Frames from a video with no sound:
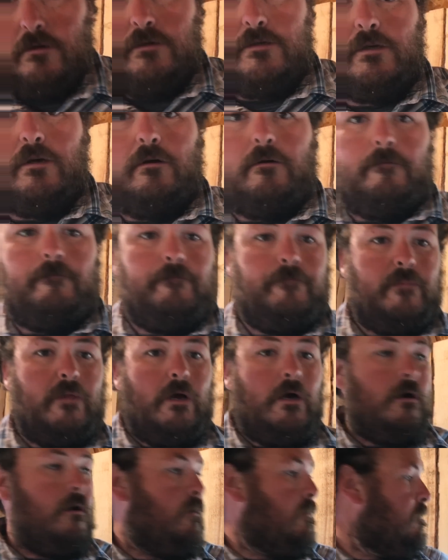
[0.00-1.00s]
So
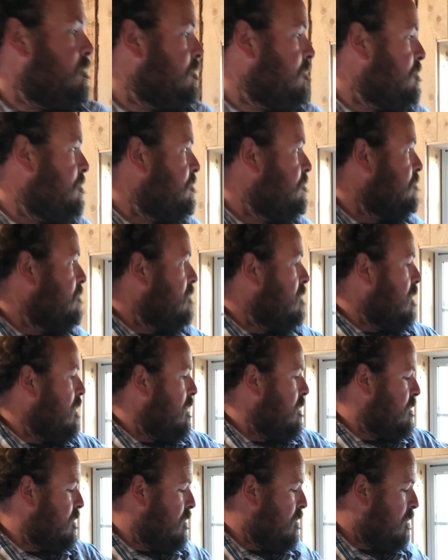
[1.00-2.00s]
I'll
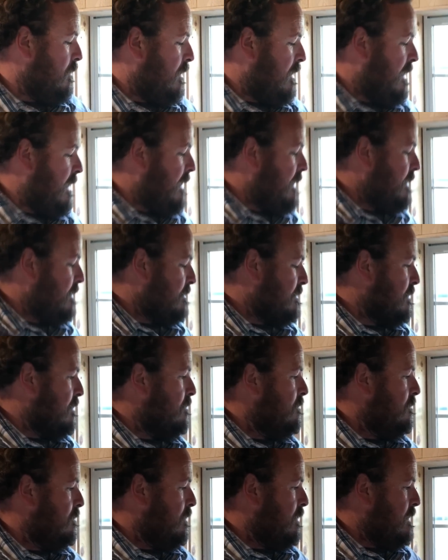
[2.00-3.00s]
do the legs,
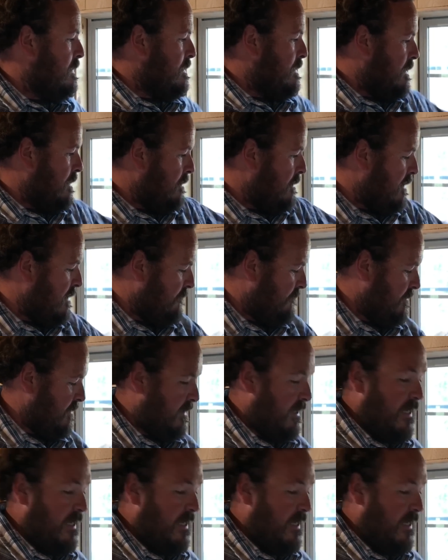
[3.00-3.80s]
and then I'll have the